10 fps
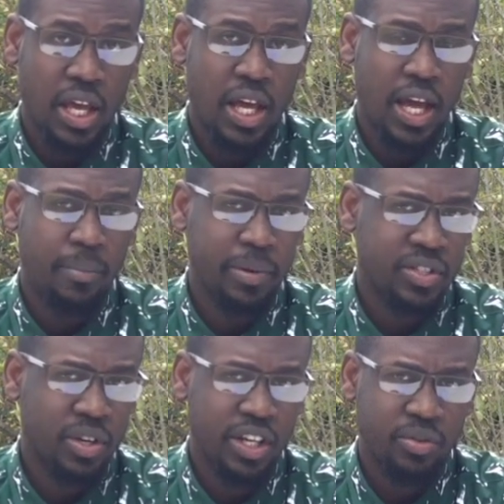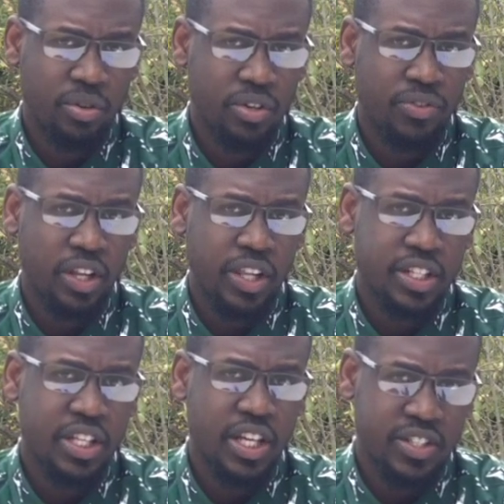I personally do not feel that
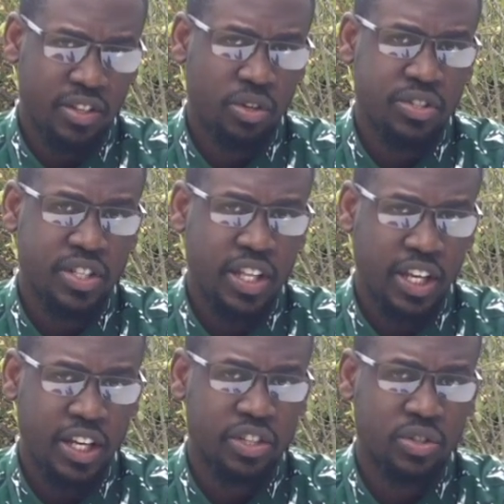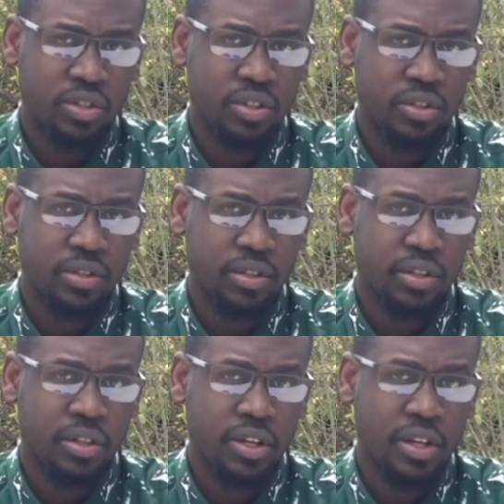he has lost the election.
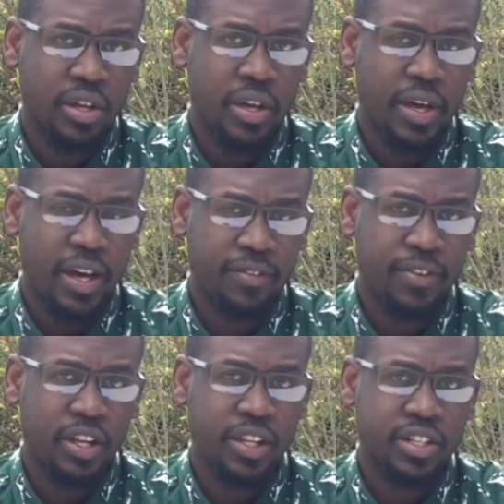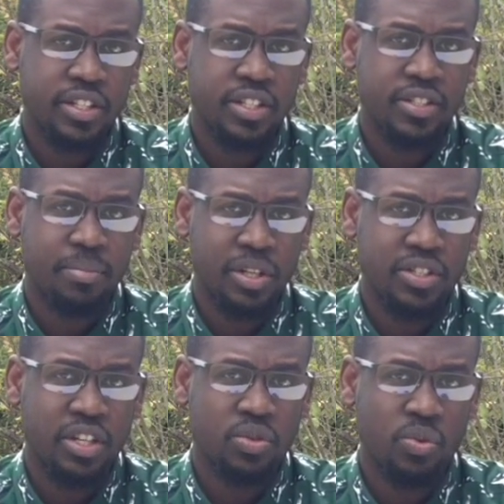I feel that it is
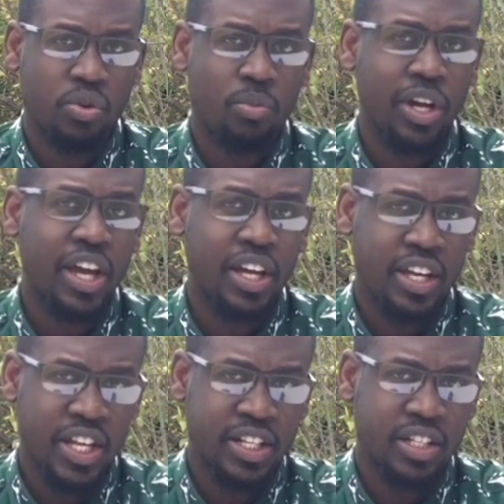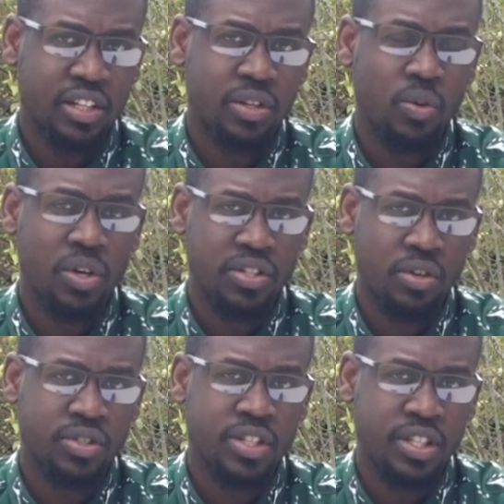President Uhuru Muigai Kenyatta who has
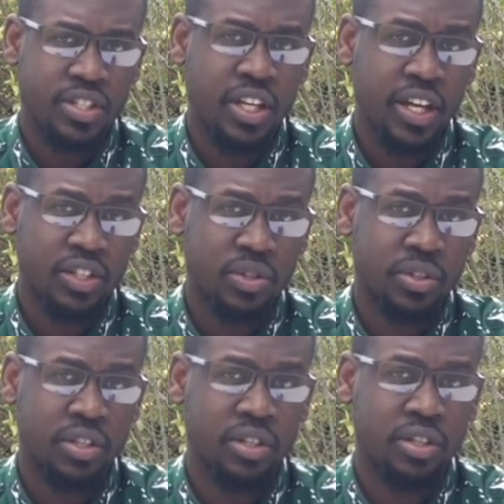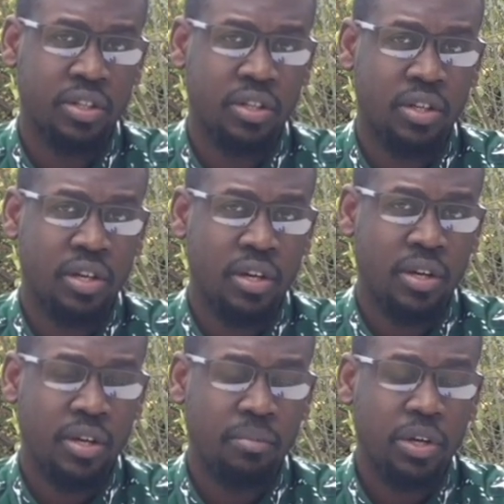lost this election,
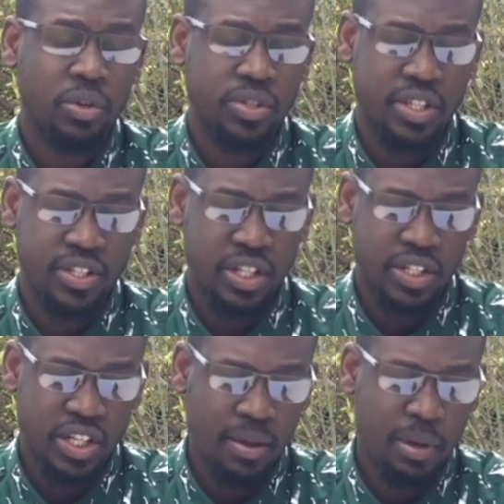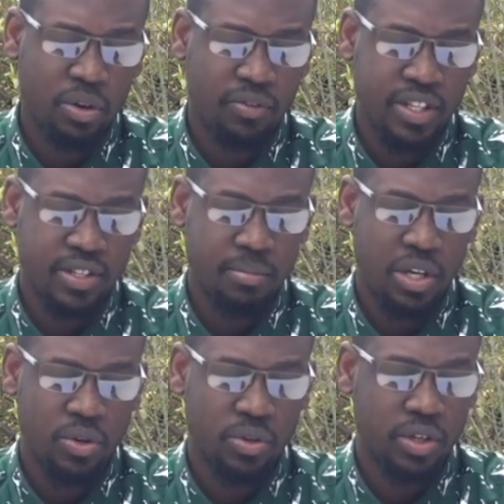because he's the chairman of Azimio.